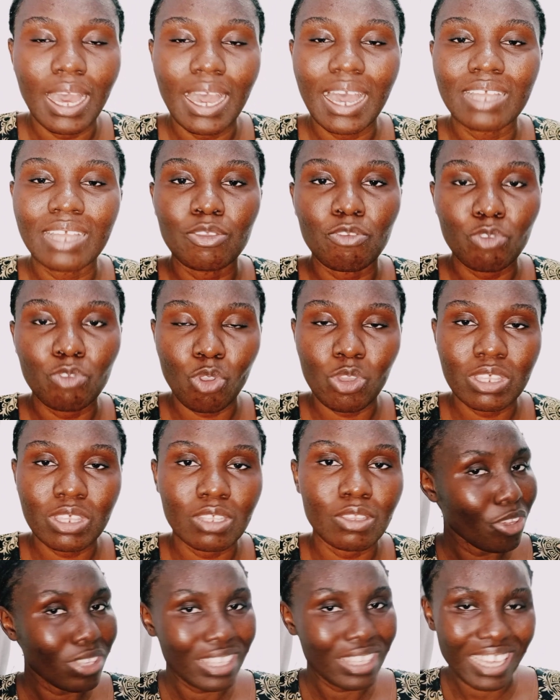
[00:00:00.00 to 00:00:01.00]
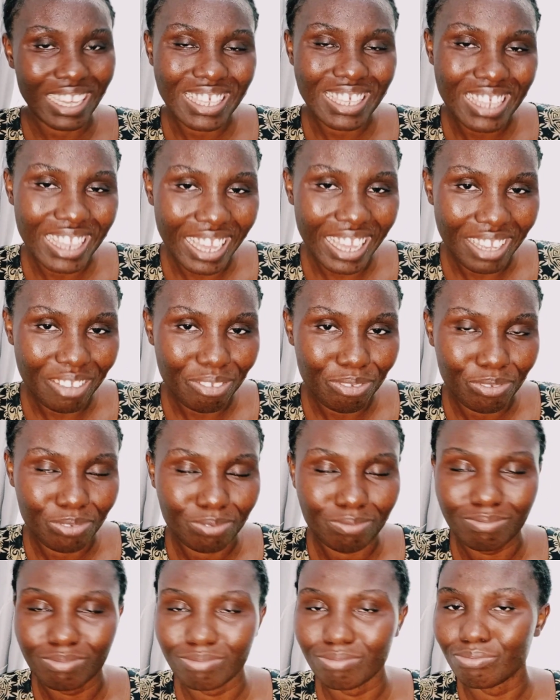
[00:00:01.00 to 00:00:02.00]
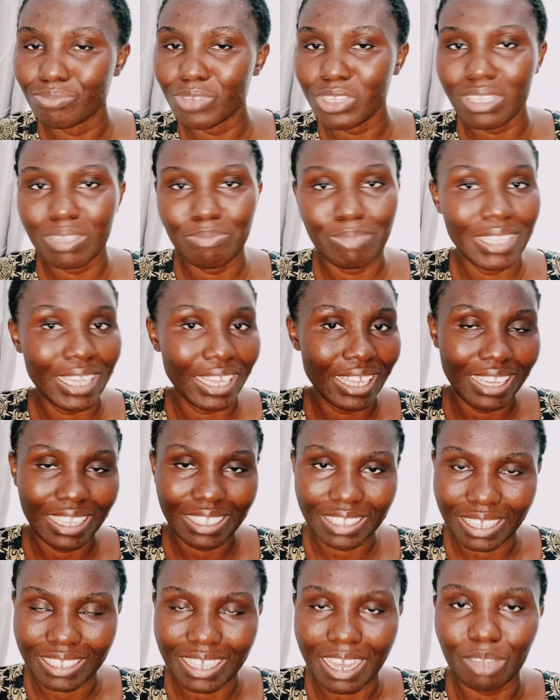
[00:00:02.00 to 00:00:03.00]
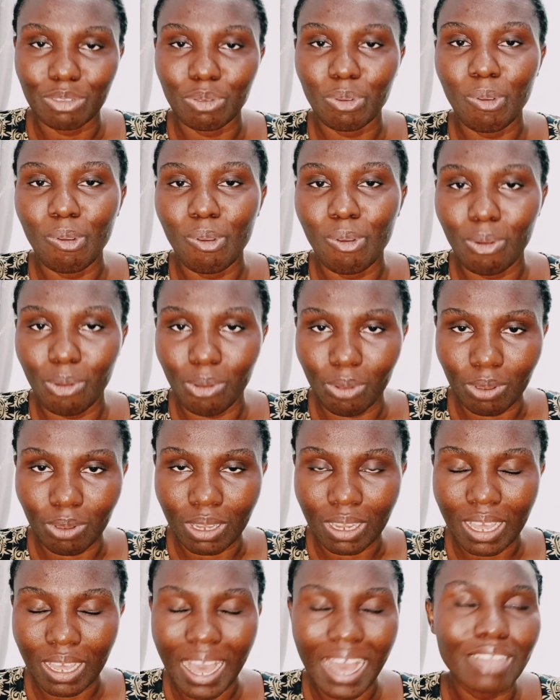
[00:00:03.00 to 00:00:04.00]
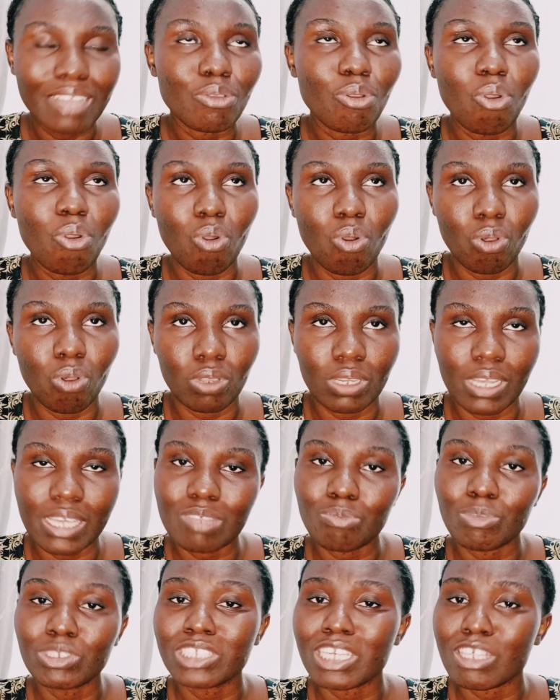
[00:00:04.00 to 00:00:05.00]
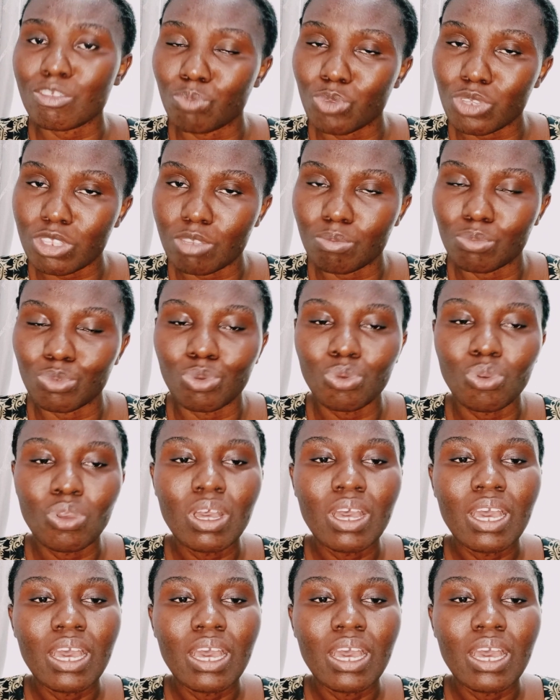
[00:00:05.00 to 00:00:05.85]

And of course, your sex life mustn't be neglected at all, as much as possible.